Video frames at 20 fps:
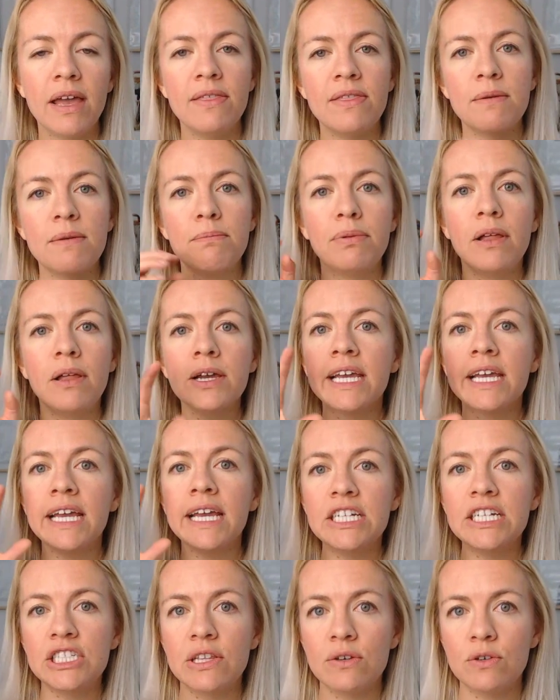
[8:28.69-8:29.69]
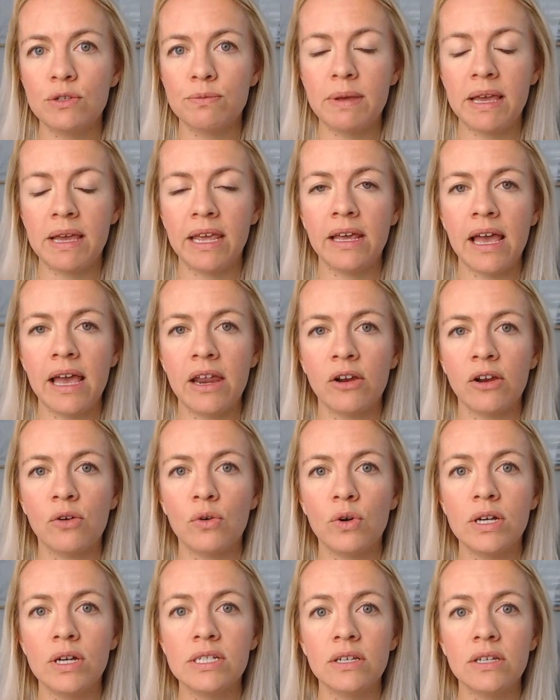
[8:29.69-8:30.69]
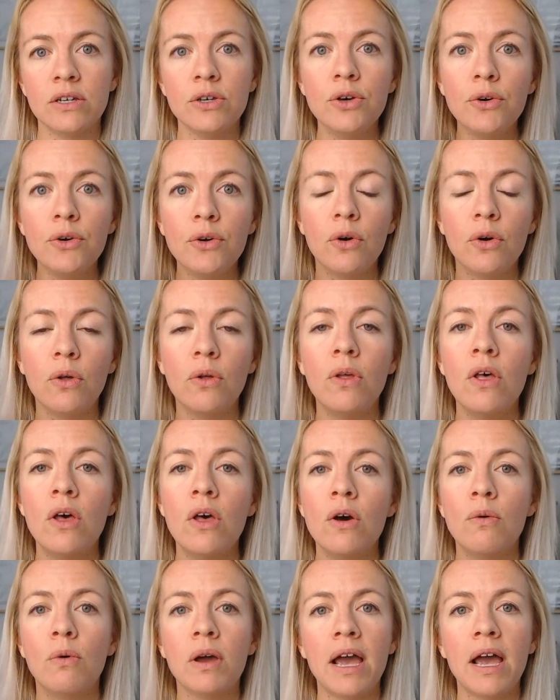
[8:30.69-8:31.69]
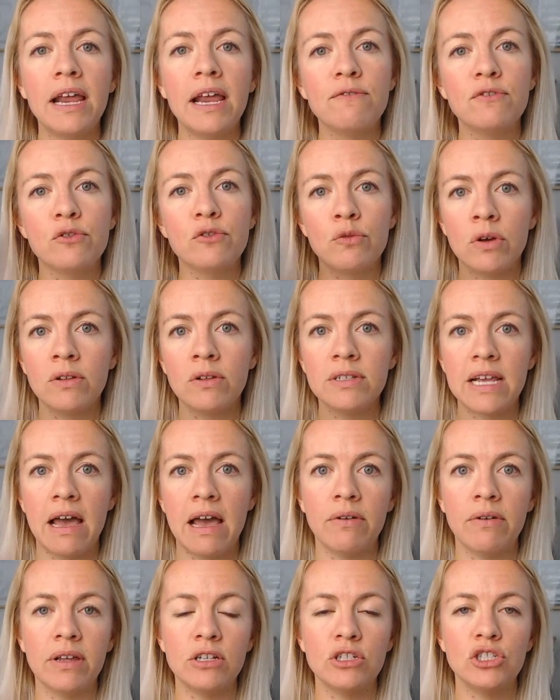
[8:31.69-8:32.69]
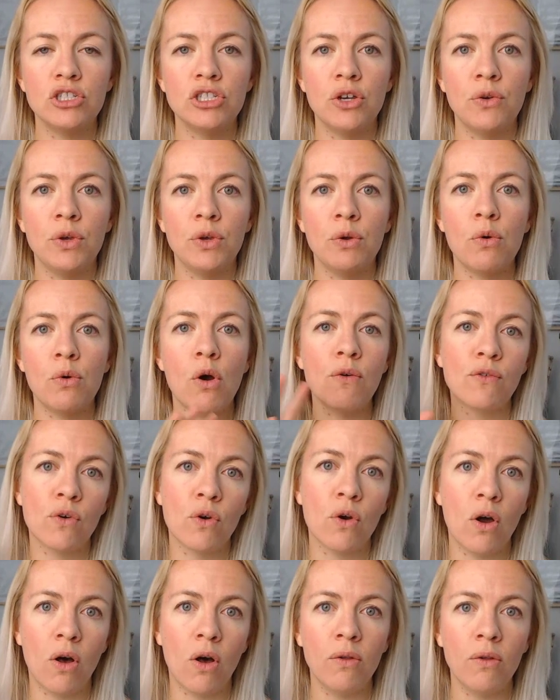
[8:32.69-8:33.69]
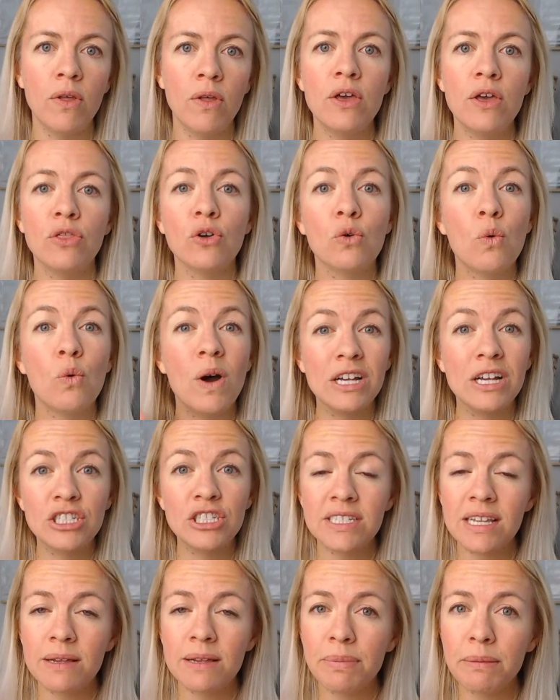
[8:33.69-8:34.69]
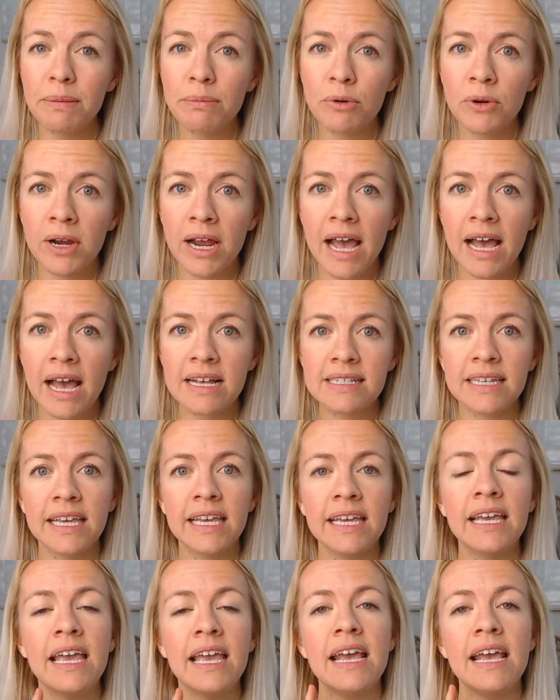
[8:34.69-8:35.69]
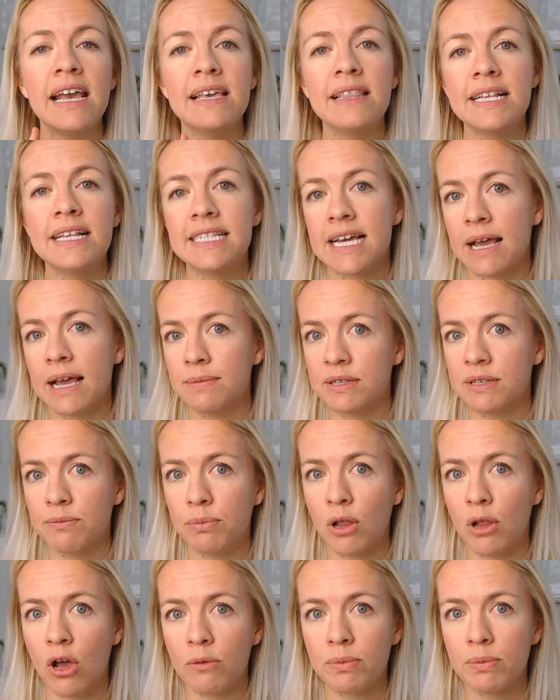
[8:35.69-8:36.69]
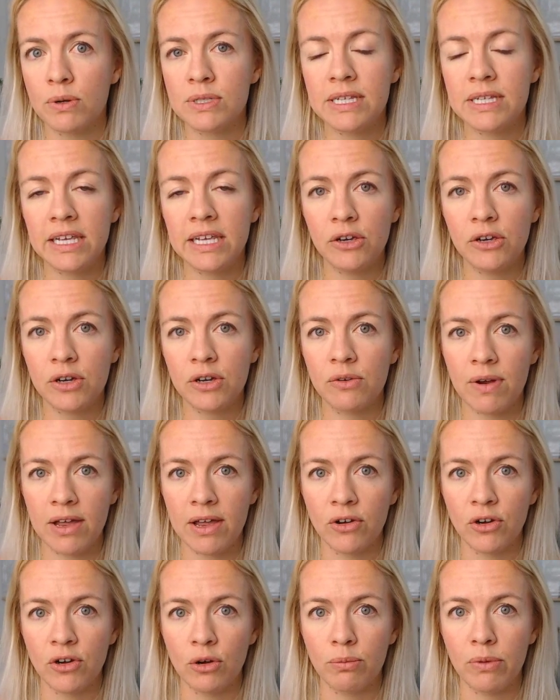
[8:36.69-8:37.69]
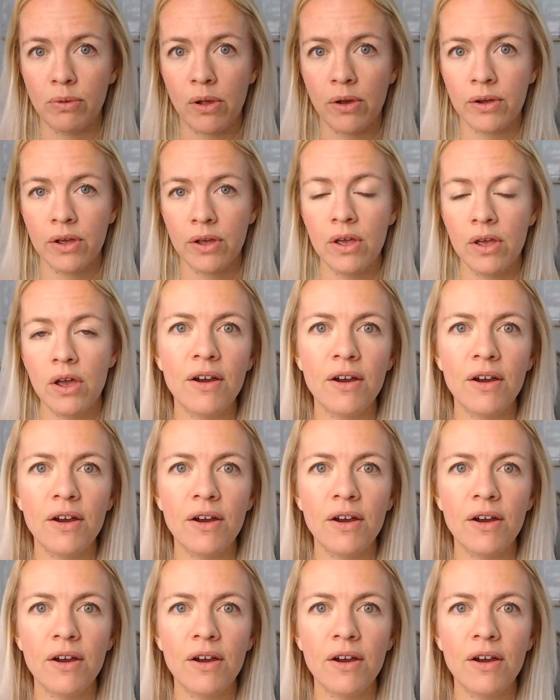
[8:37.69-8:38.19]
and then plugging each of those main categories in Google will kind of drill down and show you overall the questions that people are asking and the types of blog posts that you can write on your blog.